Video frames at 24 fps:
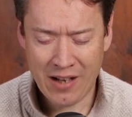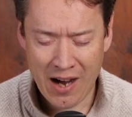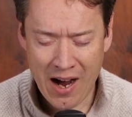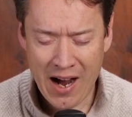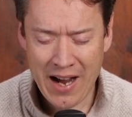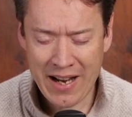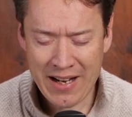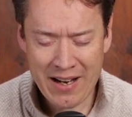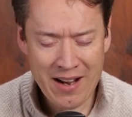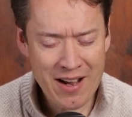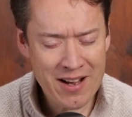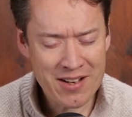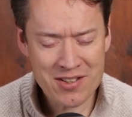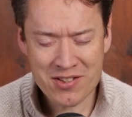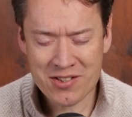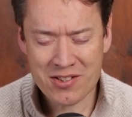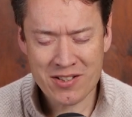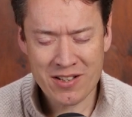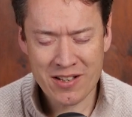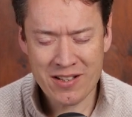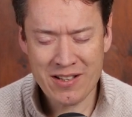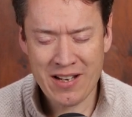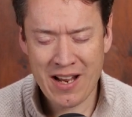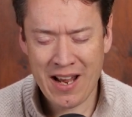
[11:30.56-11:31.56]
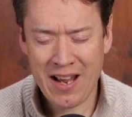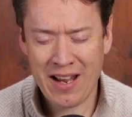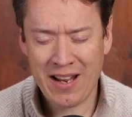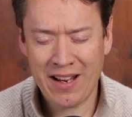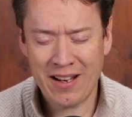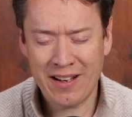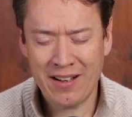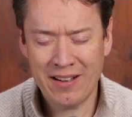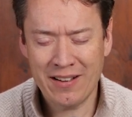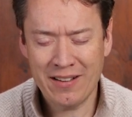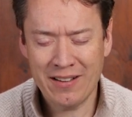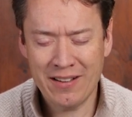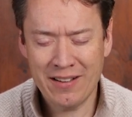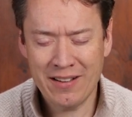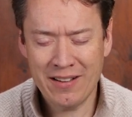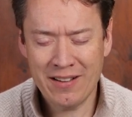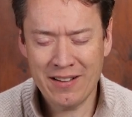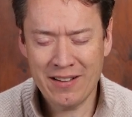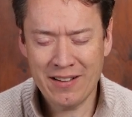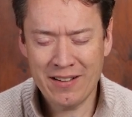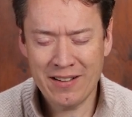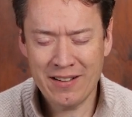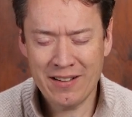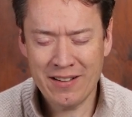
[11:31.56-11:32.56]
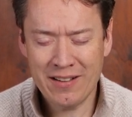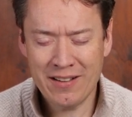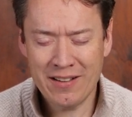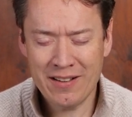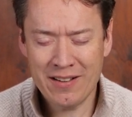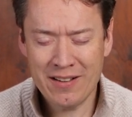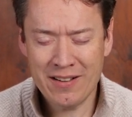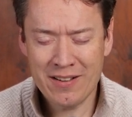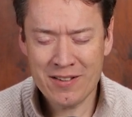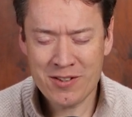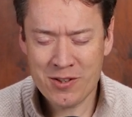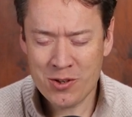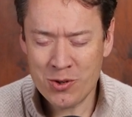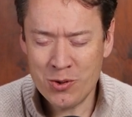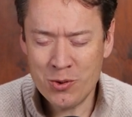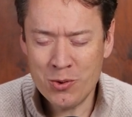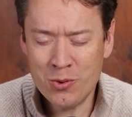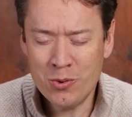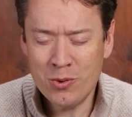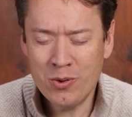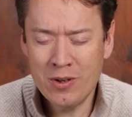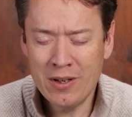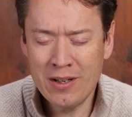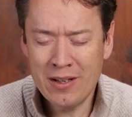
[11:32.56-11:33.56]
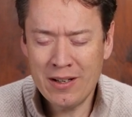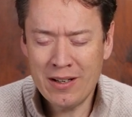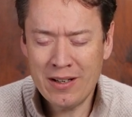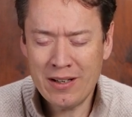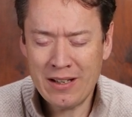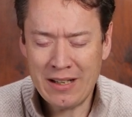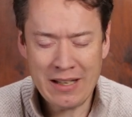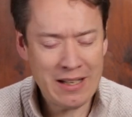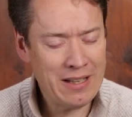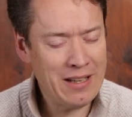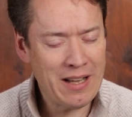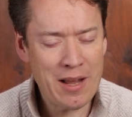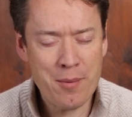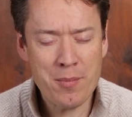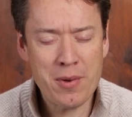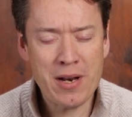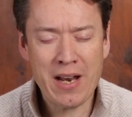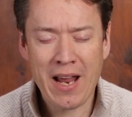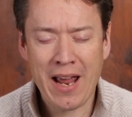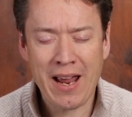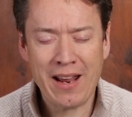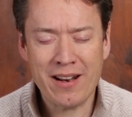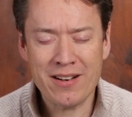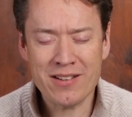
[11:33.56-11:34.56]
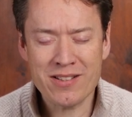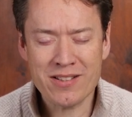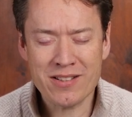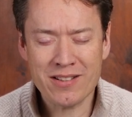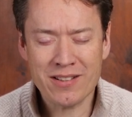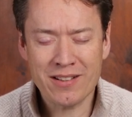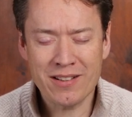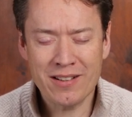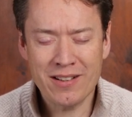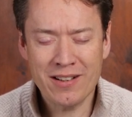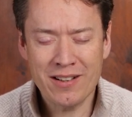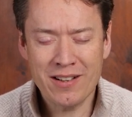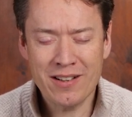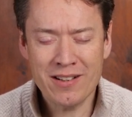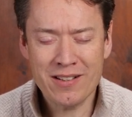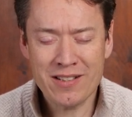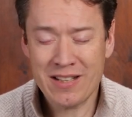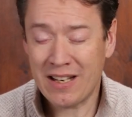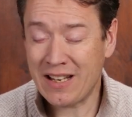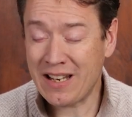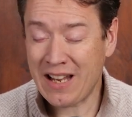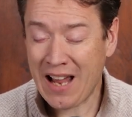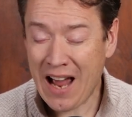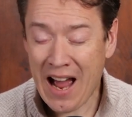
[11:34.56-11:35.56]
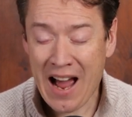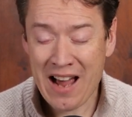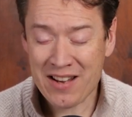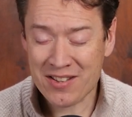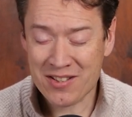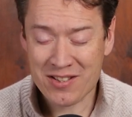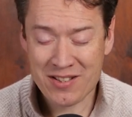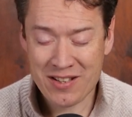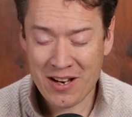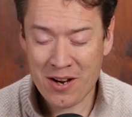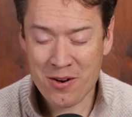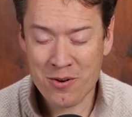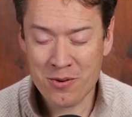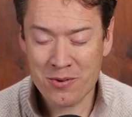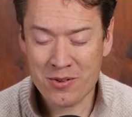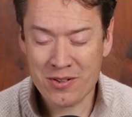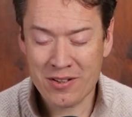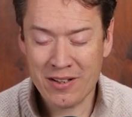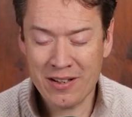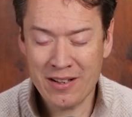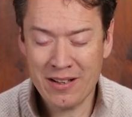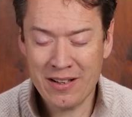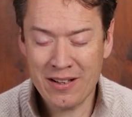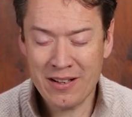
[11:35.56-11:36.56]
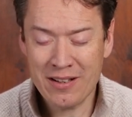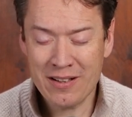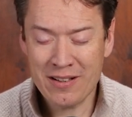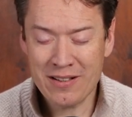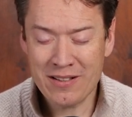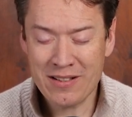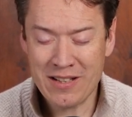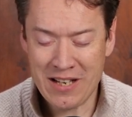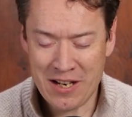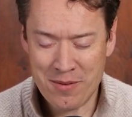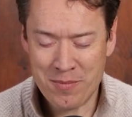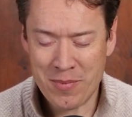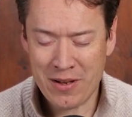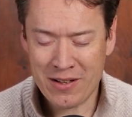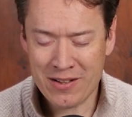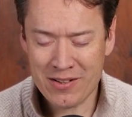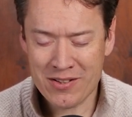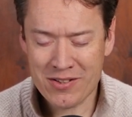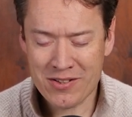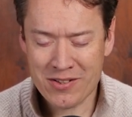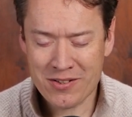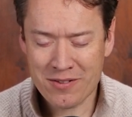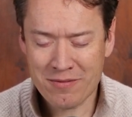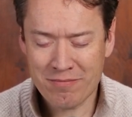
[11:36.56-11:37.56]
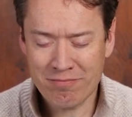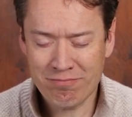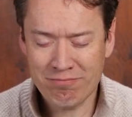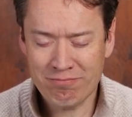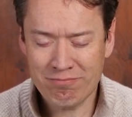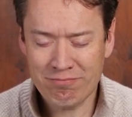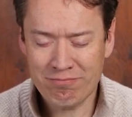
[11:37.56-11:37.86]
Guide us today to eliminate, to cast out demons.